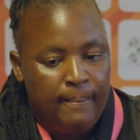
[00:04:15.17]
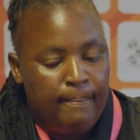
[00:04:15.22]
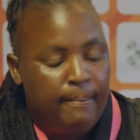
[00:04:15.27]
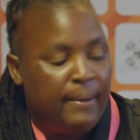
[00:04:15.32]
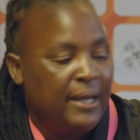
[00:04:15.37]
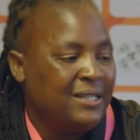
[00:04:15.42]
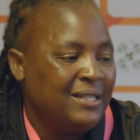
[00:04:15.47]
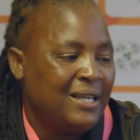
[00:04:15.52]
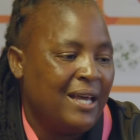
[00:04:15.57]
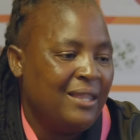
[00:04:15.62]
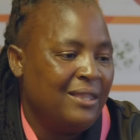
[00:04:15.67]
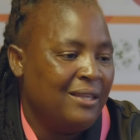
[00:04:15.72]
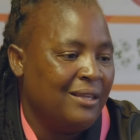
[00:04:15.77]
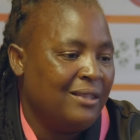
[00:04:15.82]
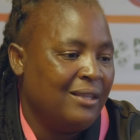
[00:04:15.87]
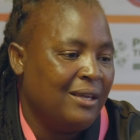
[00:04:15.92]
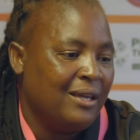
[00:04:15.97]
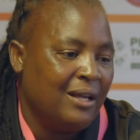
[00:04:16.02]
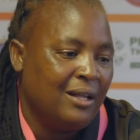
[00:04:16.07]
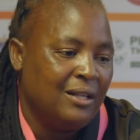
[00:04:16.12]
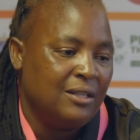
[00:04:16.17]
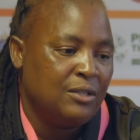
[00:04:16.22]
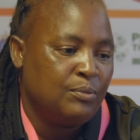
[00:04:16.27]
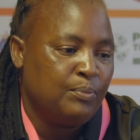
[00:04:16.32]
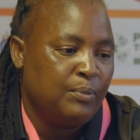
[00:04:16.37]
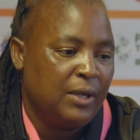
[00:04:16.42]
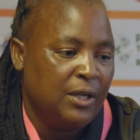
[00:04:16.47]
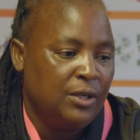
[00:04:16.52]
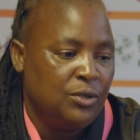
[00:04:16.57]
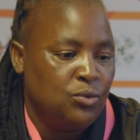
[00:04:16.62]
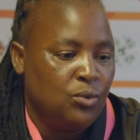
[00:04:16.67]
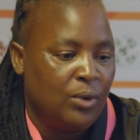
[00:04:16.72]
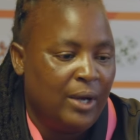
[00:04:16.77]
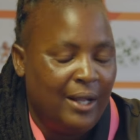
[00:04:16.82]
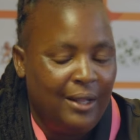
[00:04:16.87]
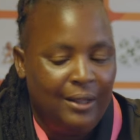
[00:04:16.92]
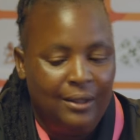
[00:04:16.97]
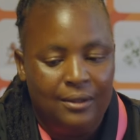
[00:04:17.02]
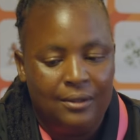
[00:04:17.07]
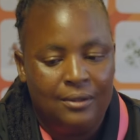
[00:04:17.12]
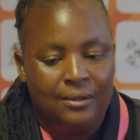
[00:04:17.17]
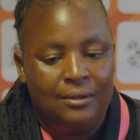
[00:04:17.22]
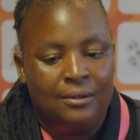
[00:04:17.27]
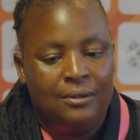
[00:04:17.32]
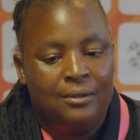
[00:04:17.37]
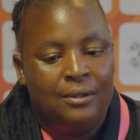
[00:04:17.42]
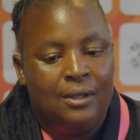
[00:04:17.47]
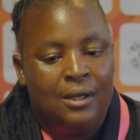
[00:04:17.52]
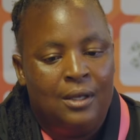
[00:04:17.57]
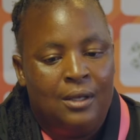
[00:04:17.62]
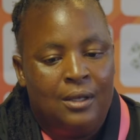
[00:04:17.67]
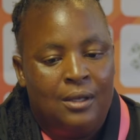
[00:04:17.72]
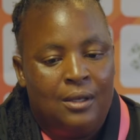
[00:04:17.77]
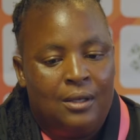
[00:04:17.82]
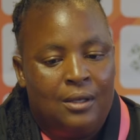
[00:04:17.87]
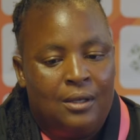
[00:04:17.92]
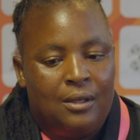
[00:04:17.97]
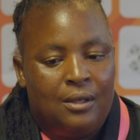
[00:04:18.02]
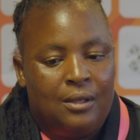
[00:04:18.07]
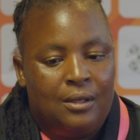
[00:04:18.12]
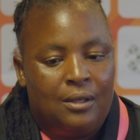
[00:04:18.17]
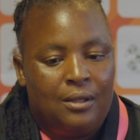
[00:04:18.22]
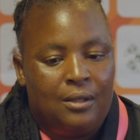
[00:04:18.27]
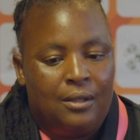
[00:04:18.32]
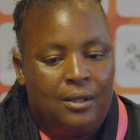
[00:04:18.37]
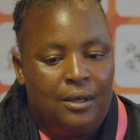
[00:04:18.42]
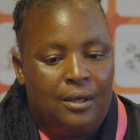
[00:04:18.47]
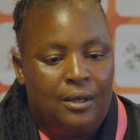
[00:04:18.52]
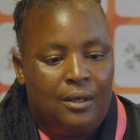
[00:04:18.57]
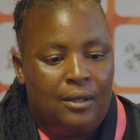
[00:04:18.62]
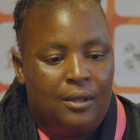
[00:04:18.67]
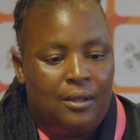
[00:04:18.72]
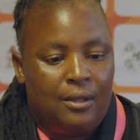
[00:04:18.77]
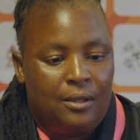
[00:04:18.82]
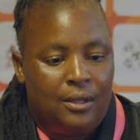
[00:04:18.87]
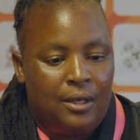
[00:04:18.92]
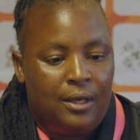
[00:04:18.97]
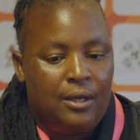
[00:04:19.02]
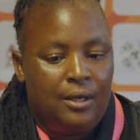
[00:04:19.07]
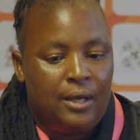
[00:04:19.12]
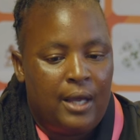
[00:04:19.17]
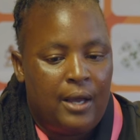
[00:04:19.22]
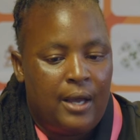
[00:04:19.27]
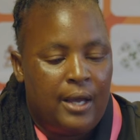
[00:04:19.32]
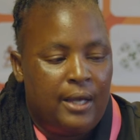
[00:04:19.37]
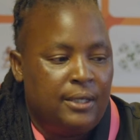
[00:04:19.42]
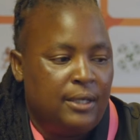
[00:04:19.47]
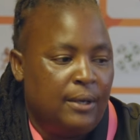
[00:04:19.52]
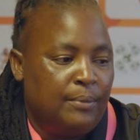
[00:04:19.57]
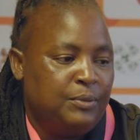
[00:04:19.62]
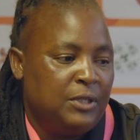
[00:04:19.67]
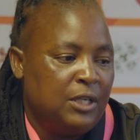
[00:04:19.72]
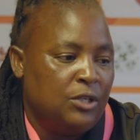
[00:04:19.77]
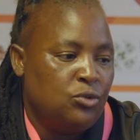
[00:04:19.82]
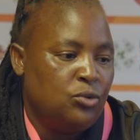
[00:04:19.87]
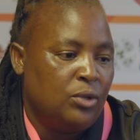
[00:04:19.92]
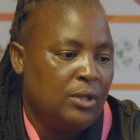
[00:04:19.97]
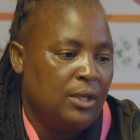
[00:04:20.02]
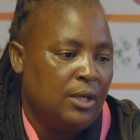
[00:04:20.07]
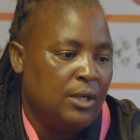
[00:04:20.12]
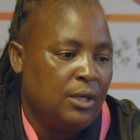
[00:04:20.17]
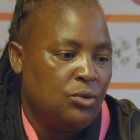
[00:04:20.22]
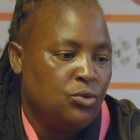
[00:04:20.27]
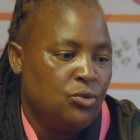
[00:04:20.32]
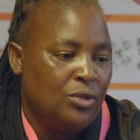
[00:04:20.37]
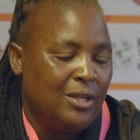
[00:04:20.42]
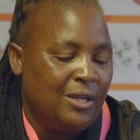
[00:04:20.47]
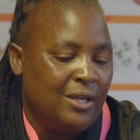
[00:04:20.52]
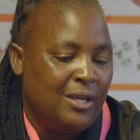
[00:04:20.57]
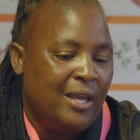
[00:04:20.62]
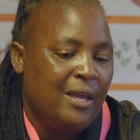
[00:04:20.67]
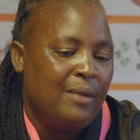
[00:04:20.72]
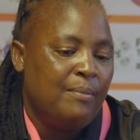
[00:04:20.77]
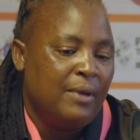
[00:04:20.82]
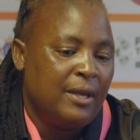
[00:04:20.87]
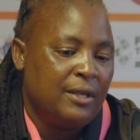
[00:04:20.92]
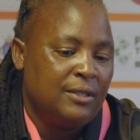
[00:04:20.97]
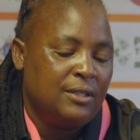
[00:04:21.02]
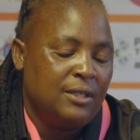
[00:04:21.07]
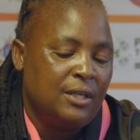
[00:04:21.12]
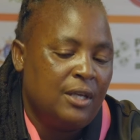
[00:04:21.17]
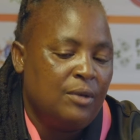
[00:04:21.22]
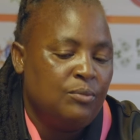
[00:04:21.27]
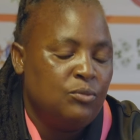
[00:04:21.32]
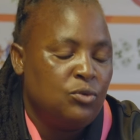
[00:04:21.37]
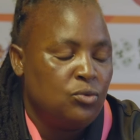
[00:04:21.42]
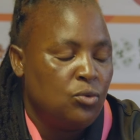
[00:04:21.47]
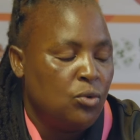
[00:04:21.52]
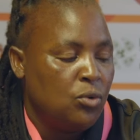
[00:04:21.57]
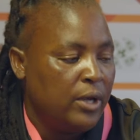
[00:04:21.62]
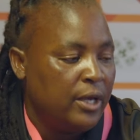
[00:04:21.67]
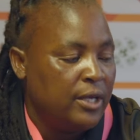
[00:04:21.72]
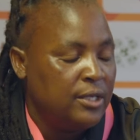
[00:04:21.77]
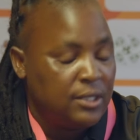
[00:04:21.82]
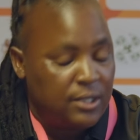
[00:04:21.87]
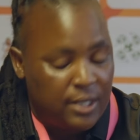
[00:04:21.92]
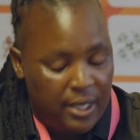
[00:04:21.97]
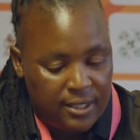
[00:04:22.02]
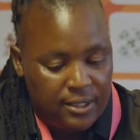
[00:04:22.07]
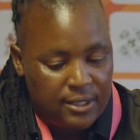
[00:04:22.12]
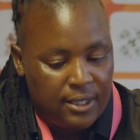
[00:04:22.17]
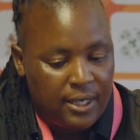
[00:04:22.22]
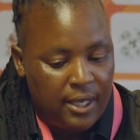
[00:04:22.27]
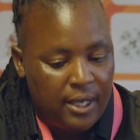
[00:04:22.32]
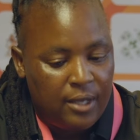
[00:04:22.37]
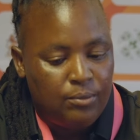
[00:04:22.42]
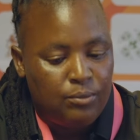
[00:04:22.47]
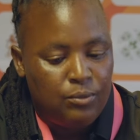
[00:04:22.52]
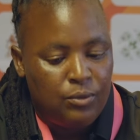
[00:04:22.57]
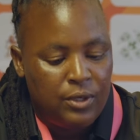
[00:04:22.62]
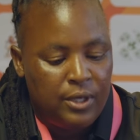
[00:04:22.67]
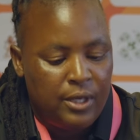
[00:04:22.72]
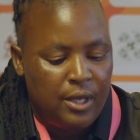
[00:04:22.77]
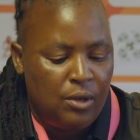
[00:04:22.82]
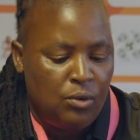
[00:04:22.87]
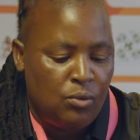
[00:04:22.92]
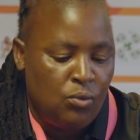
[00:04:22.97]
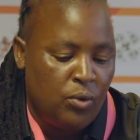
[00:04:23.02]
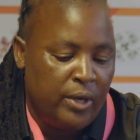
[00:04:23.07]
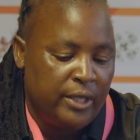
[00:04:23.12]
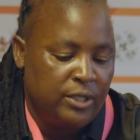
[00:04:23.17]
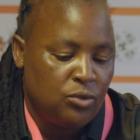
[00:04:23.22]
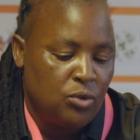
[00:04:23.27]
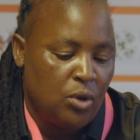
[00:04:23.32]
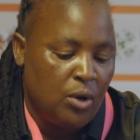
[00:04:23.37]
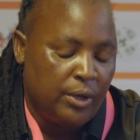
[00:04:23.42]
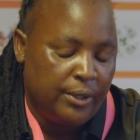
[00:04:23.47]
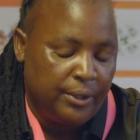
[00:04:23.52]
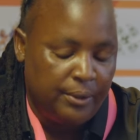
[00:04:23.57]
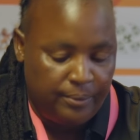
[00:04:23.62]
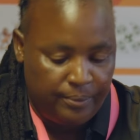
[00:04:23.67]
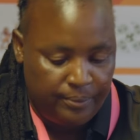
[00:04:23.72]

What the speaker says: But I think the girls played well. They adapted to the game as the game went on.